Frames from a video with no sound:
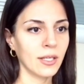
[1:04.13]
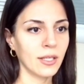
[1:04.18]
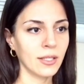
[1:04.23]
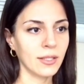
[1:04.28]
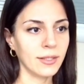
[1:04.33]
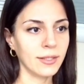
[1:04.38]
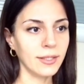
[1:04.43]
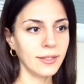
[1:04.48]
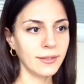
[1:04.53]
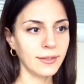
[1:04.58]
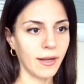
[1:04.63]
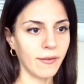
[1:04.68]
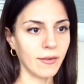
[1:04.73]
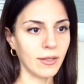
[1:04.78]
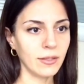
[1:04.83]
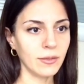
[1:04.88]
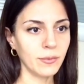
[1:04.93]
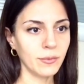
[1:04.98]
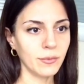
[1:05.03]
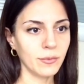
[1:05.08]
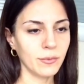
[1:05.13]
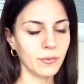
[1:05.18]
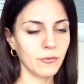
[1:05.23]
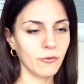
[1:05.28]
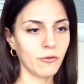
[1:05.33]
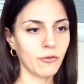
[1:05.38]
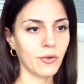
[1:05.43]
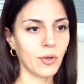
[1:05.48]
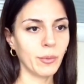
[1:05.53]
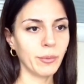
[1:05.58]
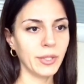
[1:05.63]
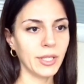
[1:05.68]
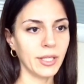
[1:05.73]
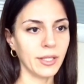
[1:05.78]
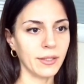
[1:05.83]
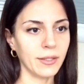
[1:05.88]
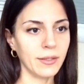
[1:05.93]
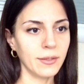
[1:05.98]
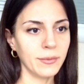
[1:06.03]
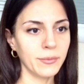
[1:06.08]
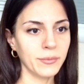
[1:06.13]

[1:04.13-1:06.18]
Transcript: d7 from here,